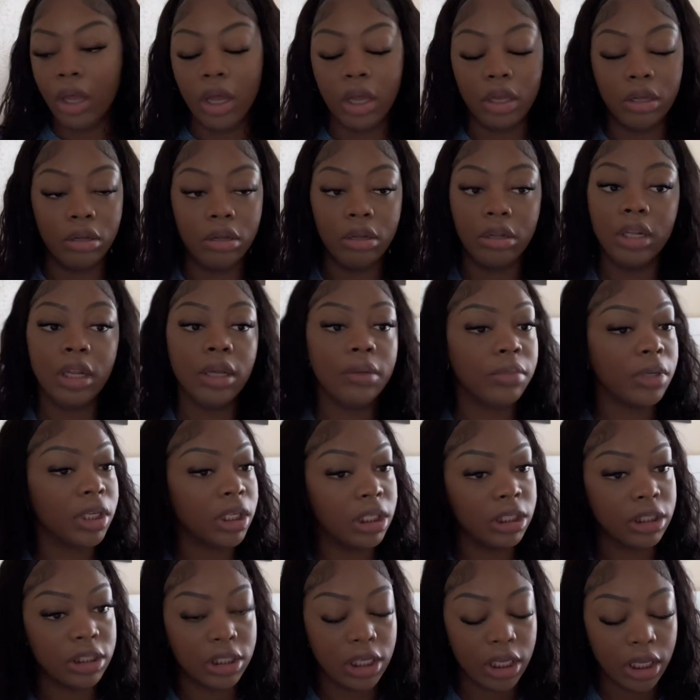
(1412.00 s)
All I'm gonna
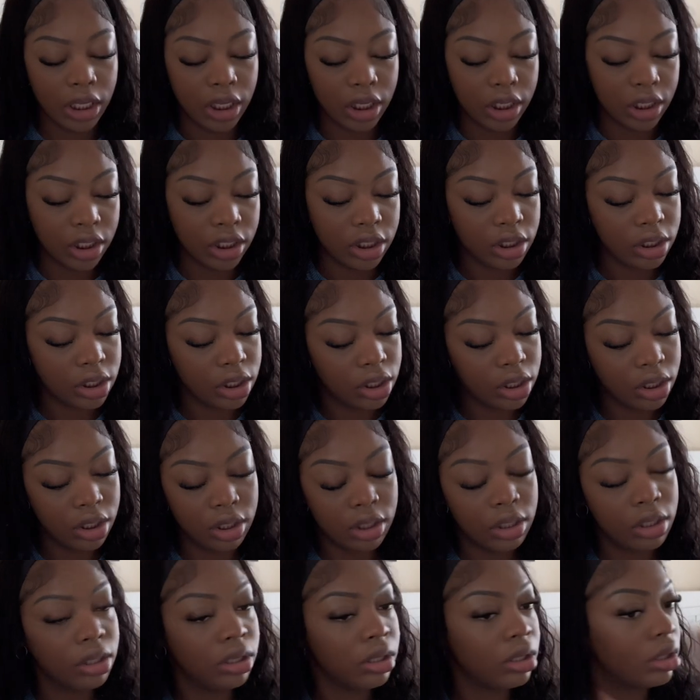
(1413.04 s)
say is,
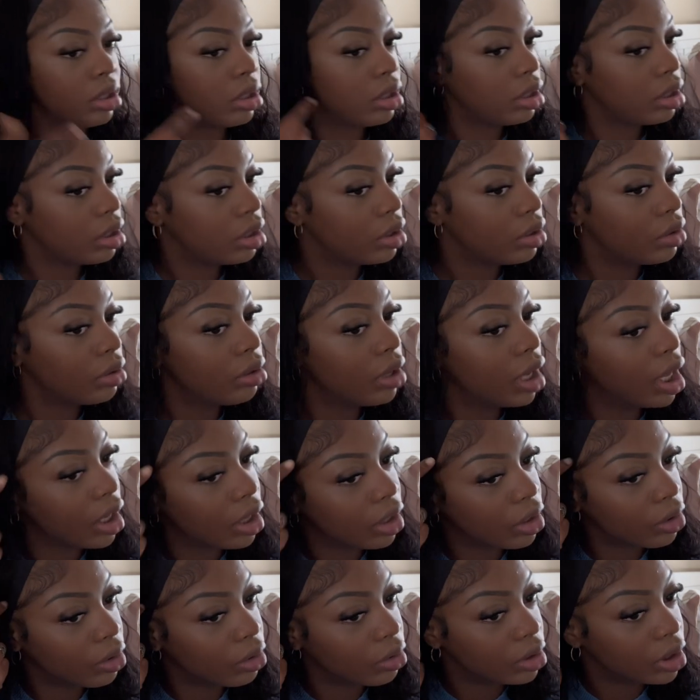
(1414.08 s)
you gotta
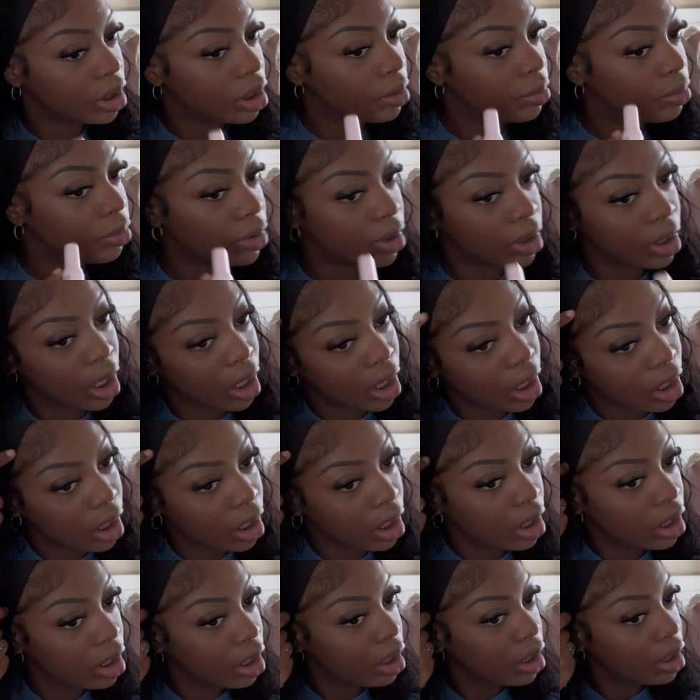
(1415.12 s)
go deep with God,
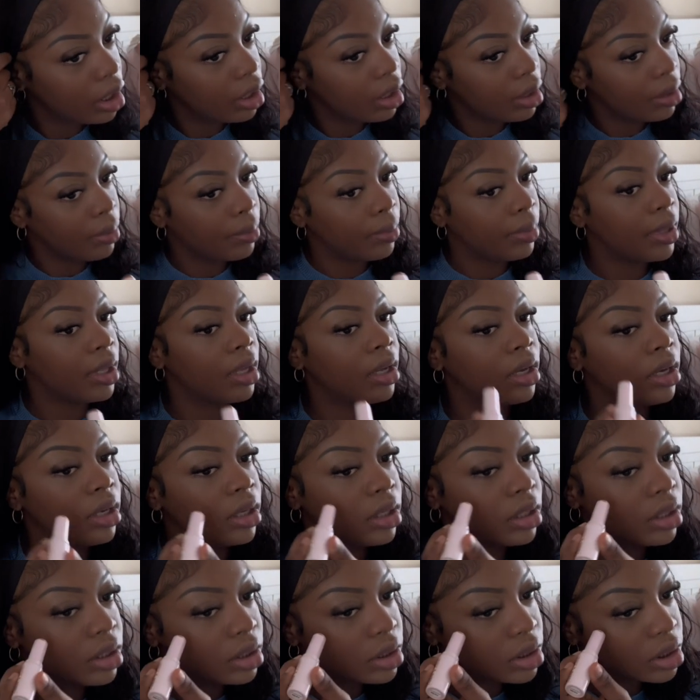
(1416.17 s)

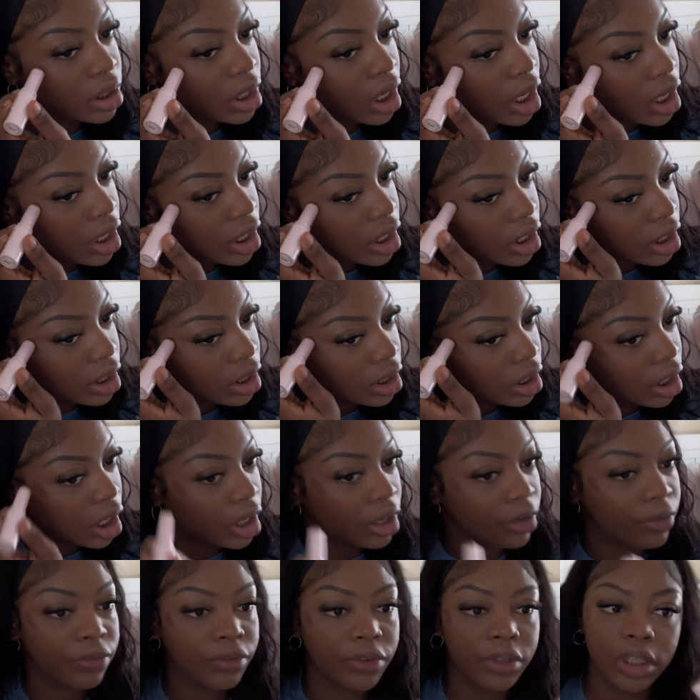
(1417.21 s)
because God ain't a God
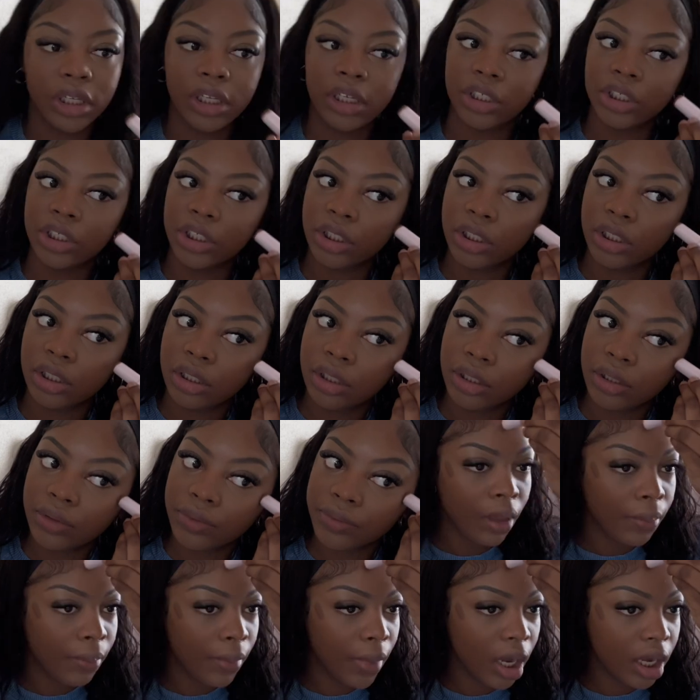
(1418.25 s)
of religion.
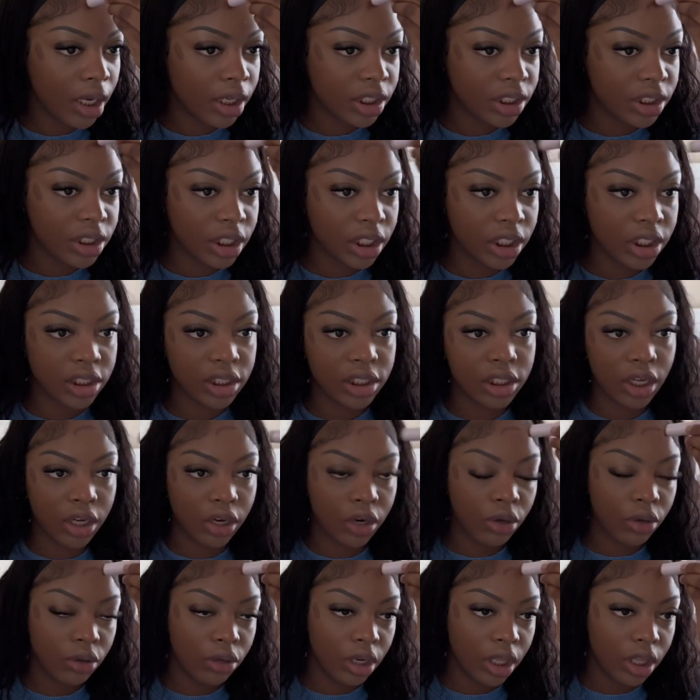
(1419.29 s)
Modesty is not
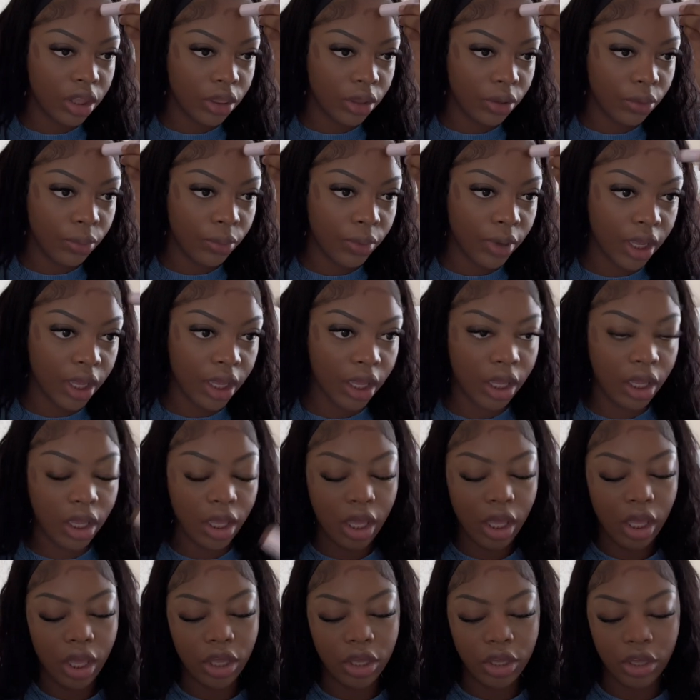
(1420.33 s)
only the way
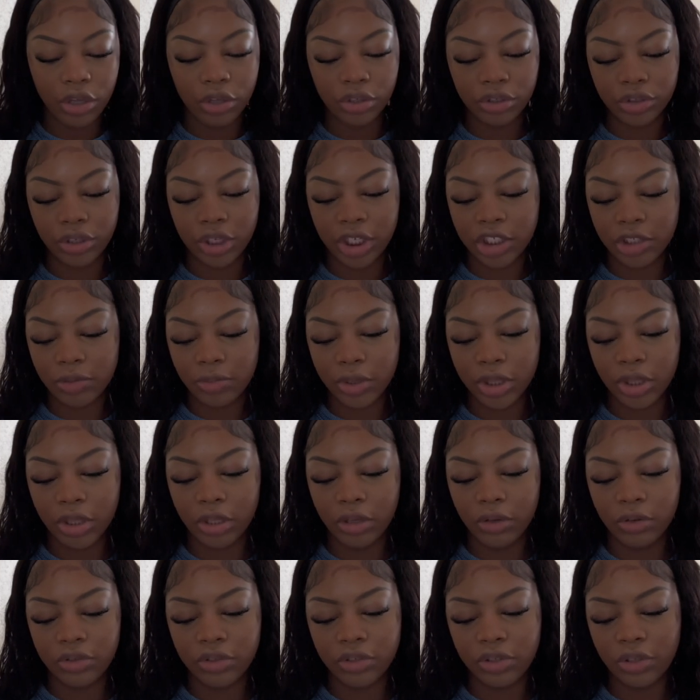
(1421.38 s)
you dress, but
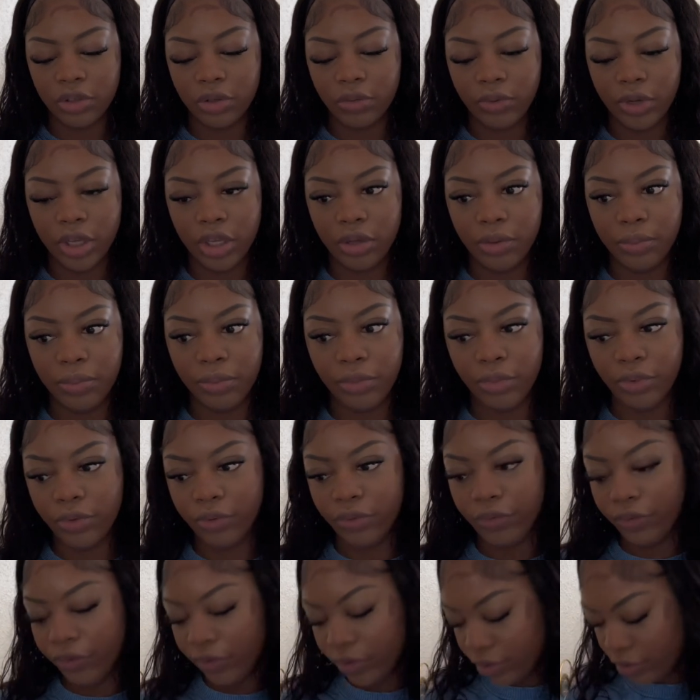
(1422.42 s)
also the way you move.
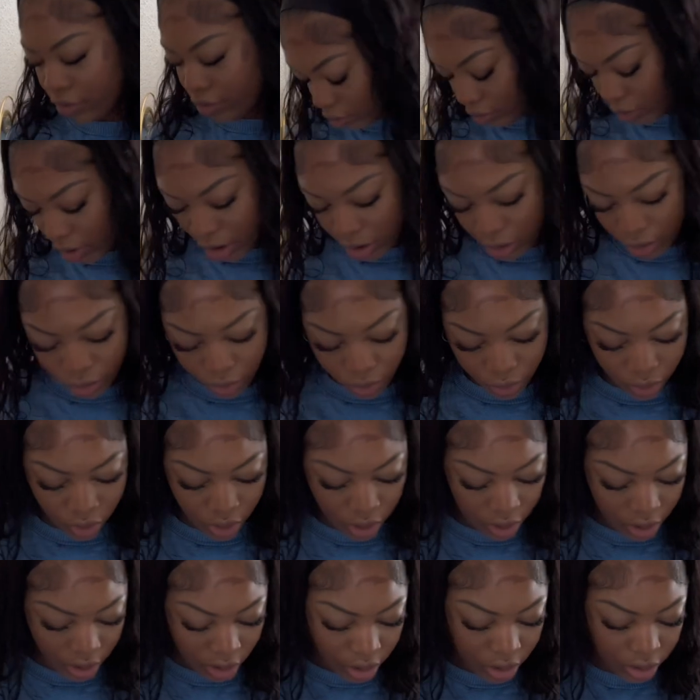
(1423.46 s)
The way you,
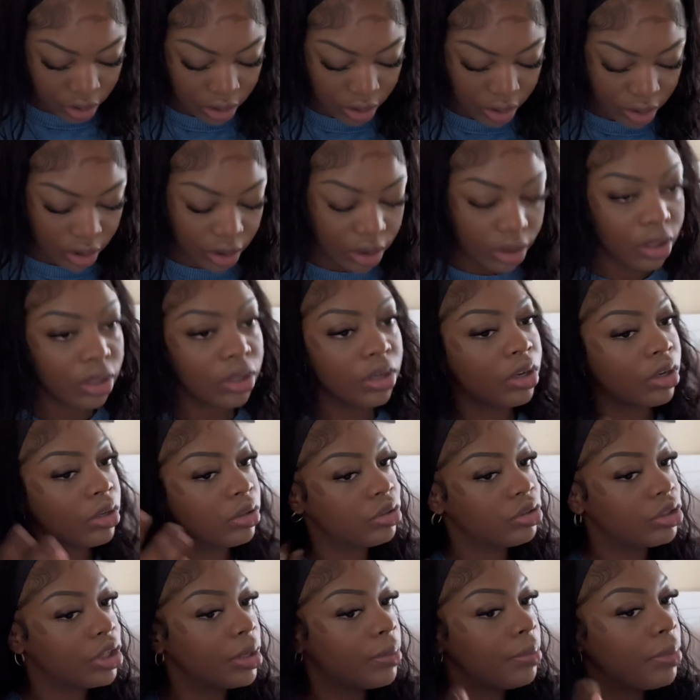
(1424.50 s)
you know,
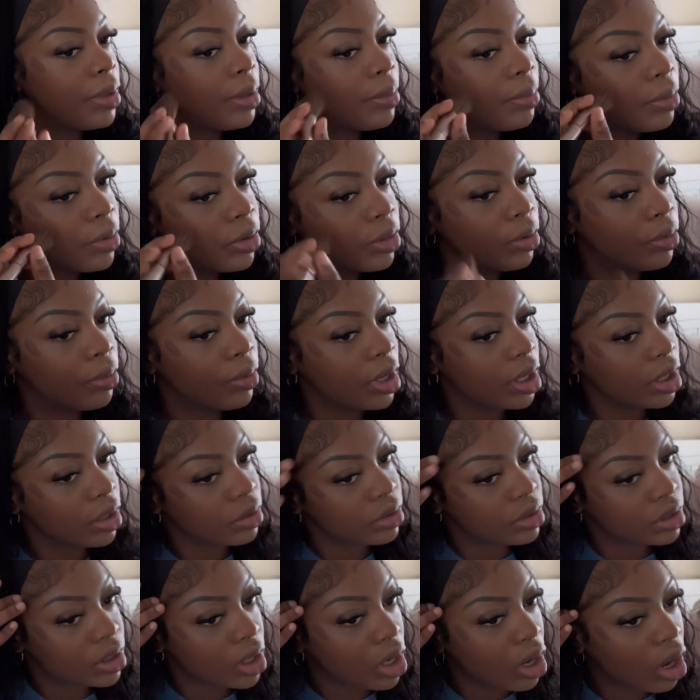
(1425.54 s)
treat people, the way you
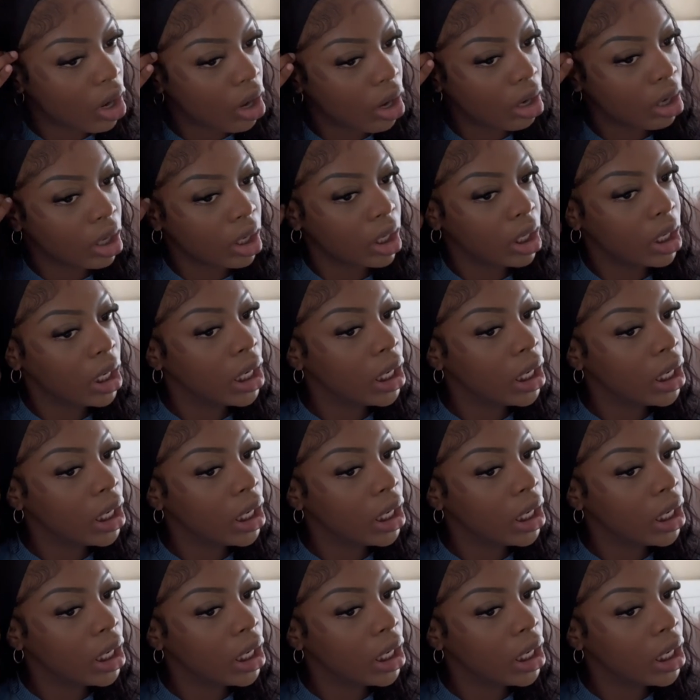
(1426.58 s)
talk.